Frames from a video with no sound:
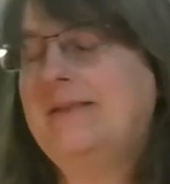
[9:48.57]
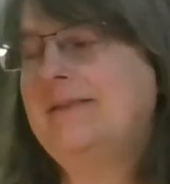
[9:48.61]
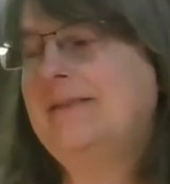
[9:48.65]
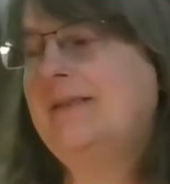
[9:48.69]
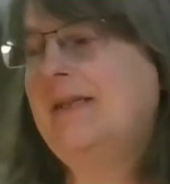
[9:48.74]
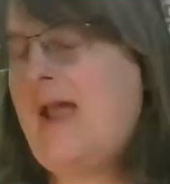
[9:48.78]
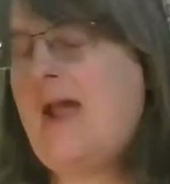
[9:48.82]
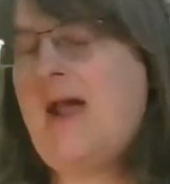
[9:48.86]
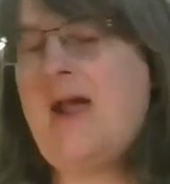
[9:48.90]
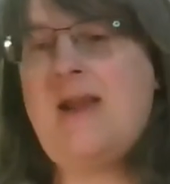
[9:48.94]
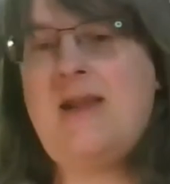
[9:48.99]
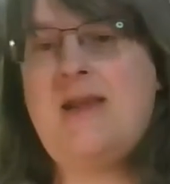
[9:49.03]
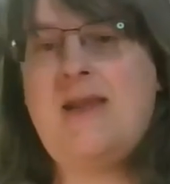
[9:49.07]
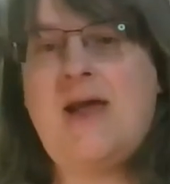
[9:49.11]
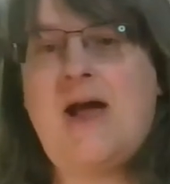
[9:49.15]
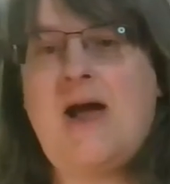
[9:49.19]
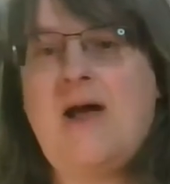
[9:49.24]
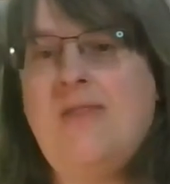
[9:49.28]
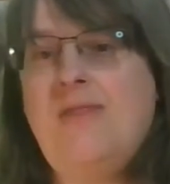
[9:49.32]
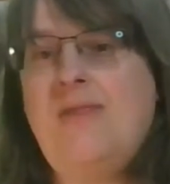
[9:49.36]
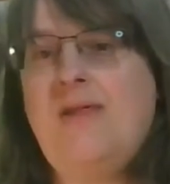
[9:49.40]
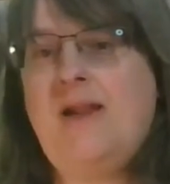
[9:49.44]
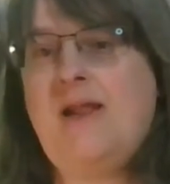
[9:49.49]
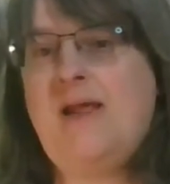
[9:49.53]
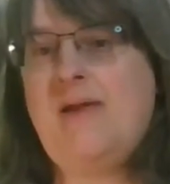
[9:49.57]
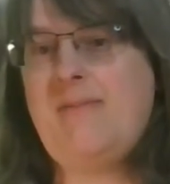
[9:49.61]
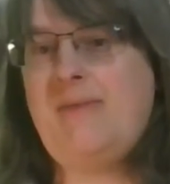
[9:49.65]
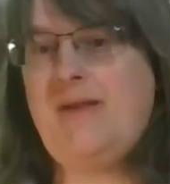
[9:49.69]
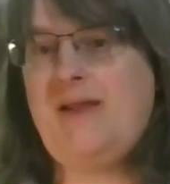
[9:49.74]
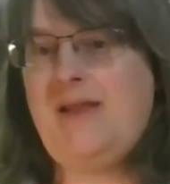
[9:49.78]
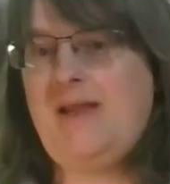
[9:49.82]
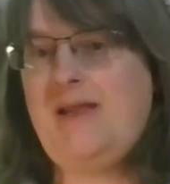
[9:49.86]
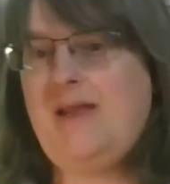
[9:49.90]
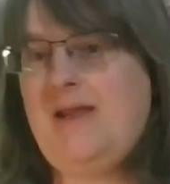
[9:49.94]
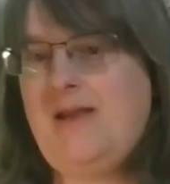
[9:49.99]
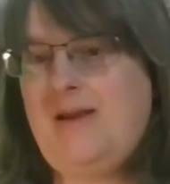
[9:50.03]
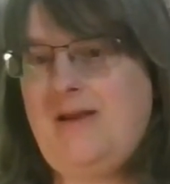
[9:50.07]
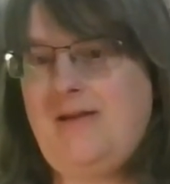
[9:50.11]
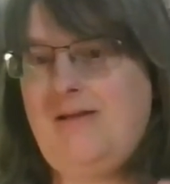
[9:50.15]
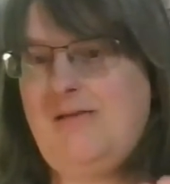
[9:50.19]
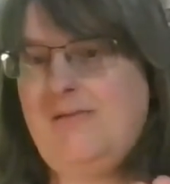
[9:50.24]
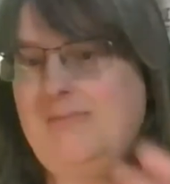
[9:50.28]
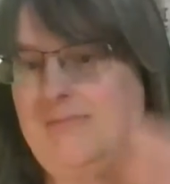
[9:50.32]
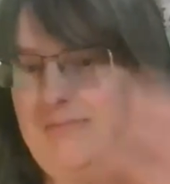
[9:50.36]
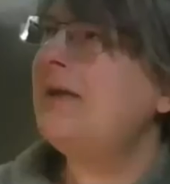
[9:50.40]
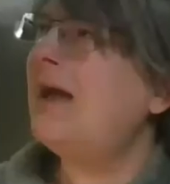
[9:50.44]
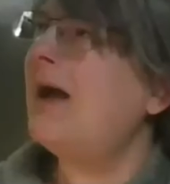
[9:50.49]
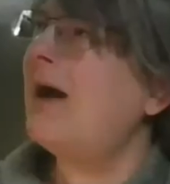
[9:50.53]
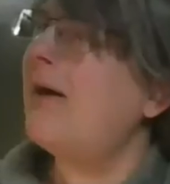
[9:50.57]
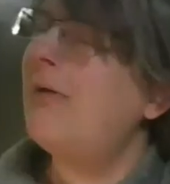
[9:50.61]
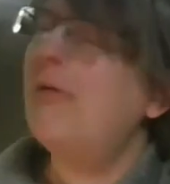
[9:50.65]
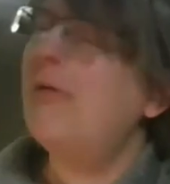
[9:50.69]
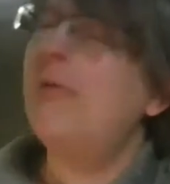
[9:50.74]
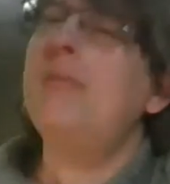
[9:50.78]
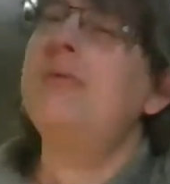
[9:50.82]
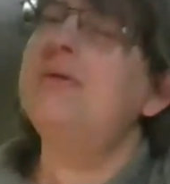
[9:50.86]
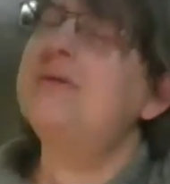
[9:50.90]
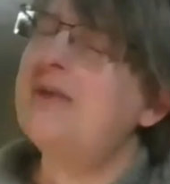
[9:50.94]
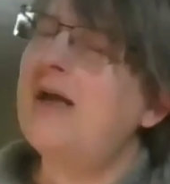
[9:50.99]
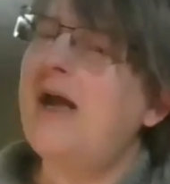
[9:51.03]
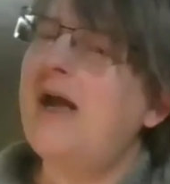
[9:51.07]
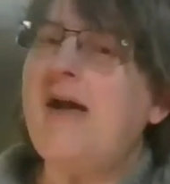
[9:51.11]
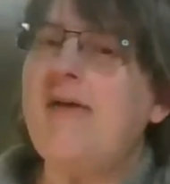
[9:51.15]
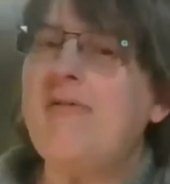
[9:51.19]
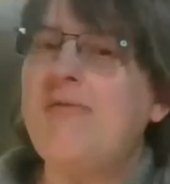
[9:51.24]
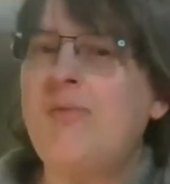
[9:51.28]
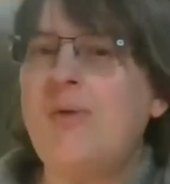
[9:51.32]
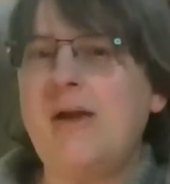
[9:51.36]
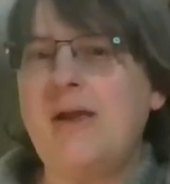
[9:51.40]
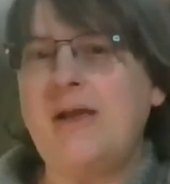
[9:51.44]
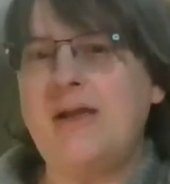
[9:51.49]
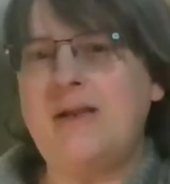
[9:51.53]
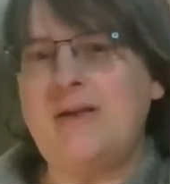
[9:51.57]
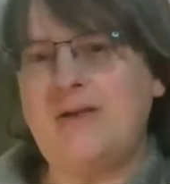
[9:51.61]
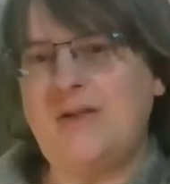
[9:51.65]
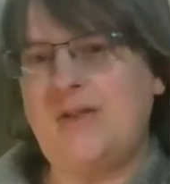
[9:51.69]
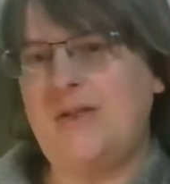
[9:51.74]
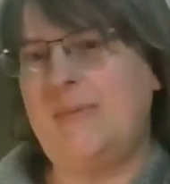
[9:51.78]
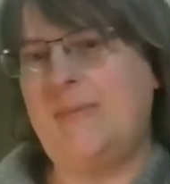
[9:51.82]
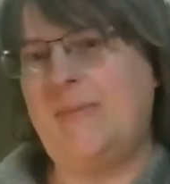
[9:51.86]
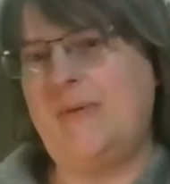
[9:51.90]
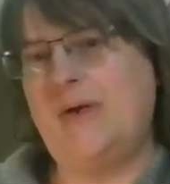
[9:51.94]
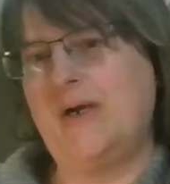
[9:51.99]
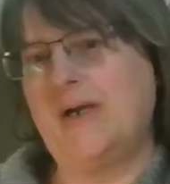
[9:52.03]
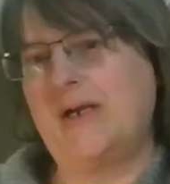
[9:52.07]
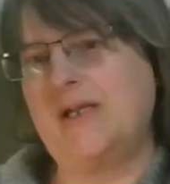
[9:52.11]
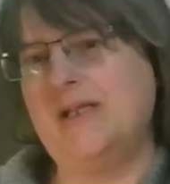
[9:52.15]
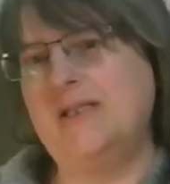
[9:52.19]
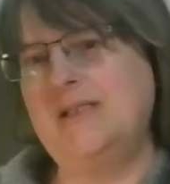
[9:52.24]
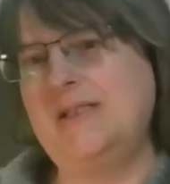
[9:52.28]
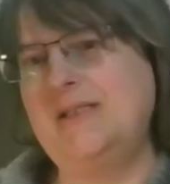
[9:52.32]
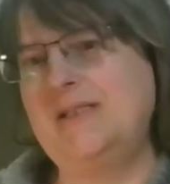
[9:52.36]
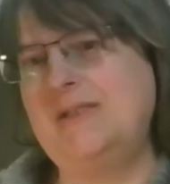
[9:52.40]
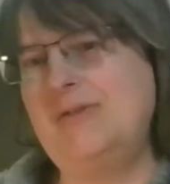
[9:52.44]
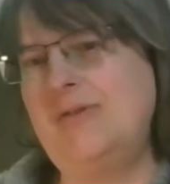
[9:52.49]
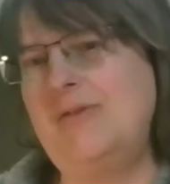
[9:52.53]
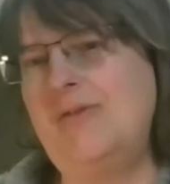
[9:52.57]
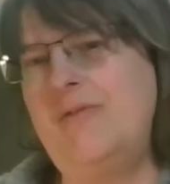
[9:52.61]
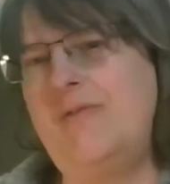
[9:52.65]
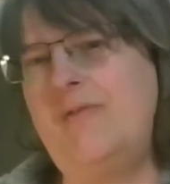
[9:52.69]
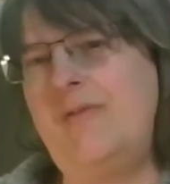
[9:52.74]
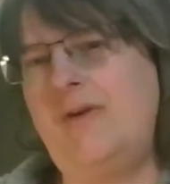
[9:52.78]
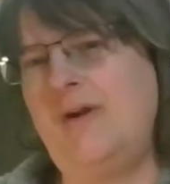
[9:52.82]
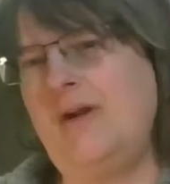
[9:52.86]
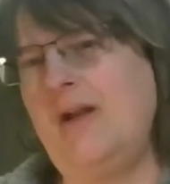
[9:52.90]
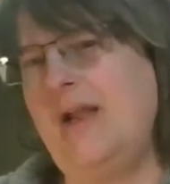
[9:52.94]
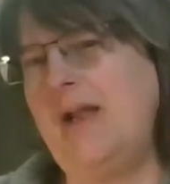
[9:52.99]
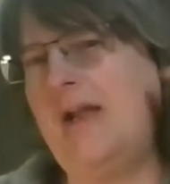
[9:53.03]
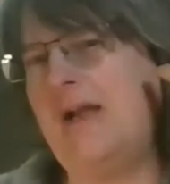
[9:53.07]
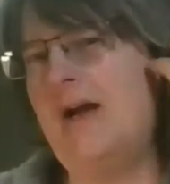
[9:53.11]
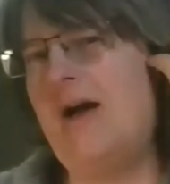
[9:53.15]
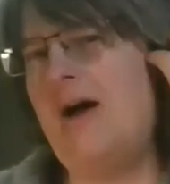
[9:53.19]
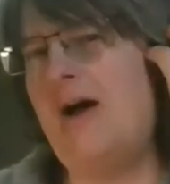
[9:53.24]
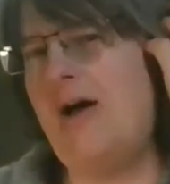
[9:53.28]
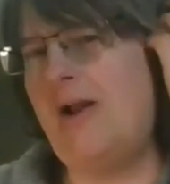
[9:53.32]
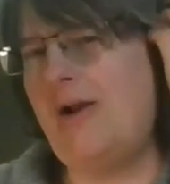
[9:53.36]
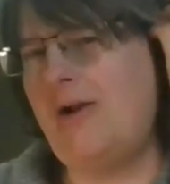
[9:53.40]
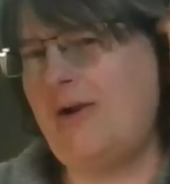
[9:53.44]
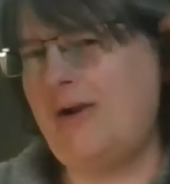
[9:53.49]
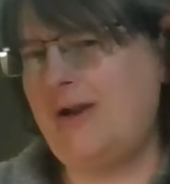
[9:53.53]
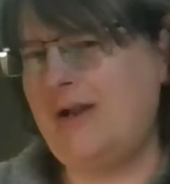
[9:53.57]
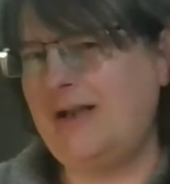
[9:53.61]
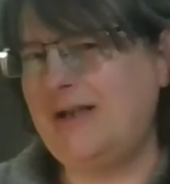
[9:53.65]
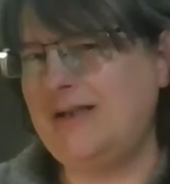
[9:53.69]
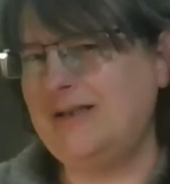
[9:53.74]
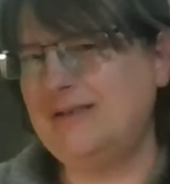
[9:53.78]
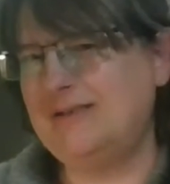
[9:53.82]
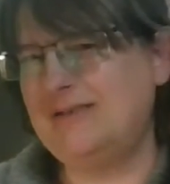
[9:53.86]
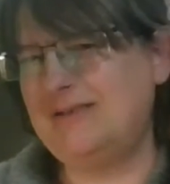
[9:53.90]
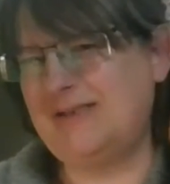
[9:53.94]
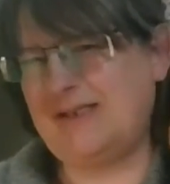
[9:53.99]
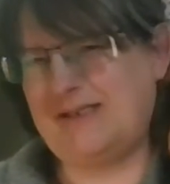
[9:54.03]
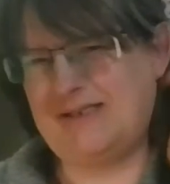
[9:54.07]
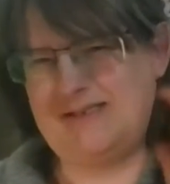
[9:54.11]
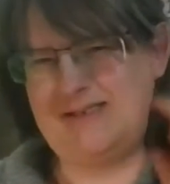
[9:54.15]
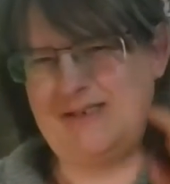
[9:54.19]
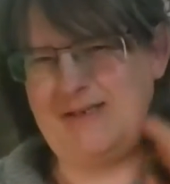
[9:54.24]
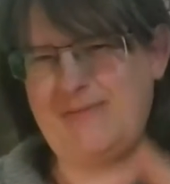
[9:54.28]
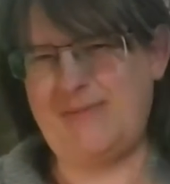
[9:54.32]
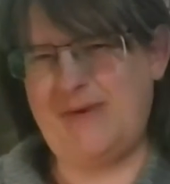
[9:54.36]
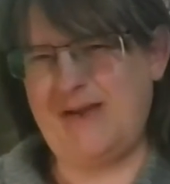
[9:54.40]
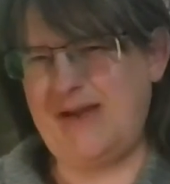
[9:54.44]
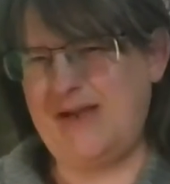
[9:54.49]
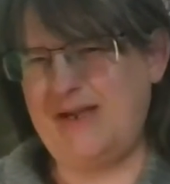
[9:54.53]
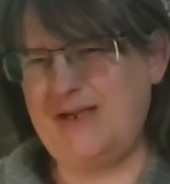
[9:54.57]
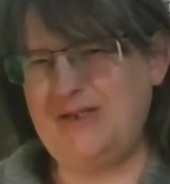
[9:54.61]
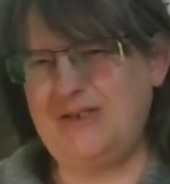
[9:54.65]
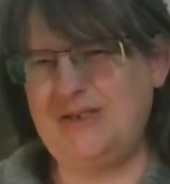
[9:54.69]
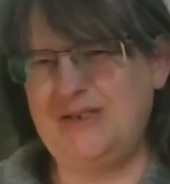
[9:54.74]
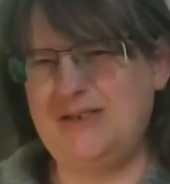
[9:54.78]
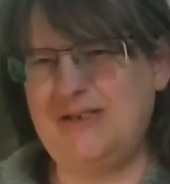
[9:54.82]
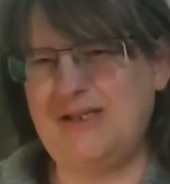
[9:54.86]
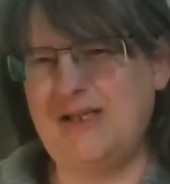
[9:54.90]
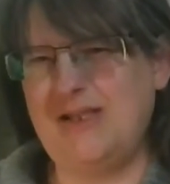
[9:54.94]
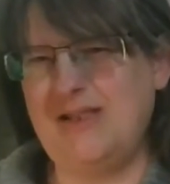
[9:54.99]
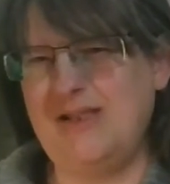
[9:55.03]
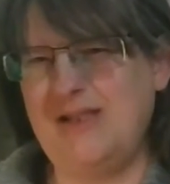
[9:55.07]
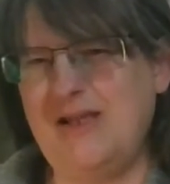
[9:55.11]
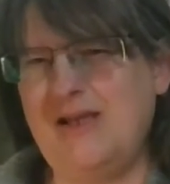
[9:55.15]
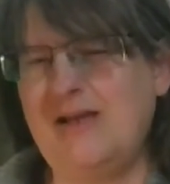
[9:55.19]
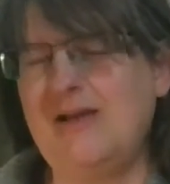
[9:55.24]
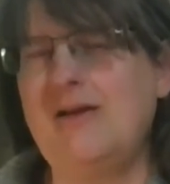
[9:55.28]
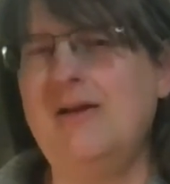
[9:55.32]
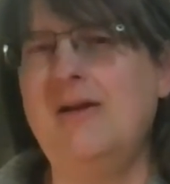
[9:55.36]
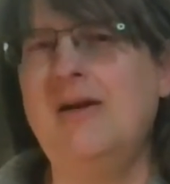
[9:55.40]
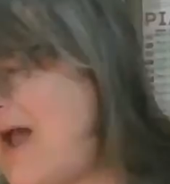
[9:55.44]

And now that I'm in, yeah, almost halfway into the book because it's over like 160 pages, I think,